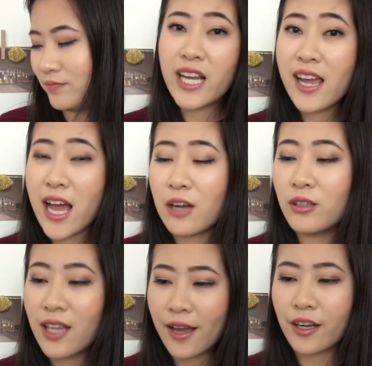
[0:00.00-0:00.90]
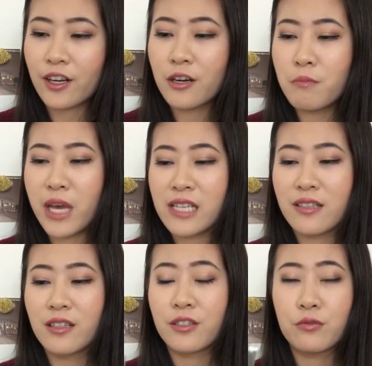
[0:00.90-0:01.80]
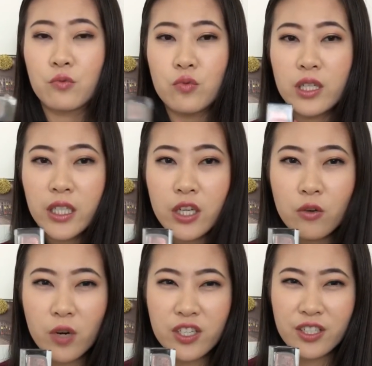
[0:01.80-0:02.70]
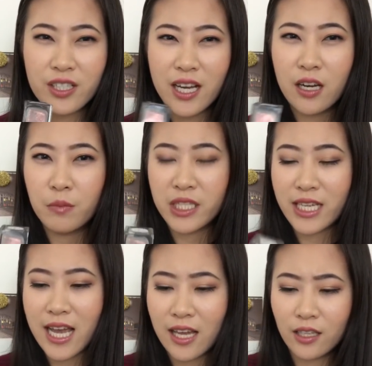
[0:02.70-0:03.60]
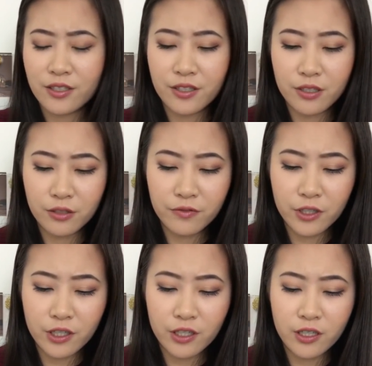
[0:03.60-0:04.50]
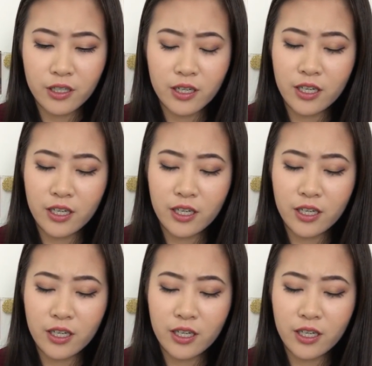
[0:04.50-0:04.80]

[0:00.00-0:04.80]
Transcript: Night Owl Lacquer makes this really gorgeous kind of metallic silver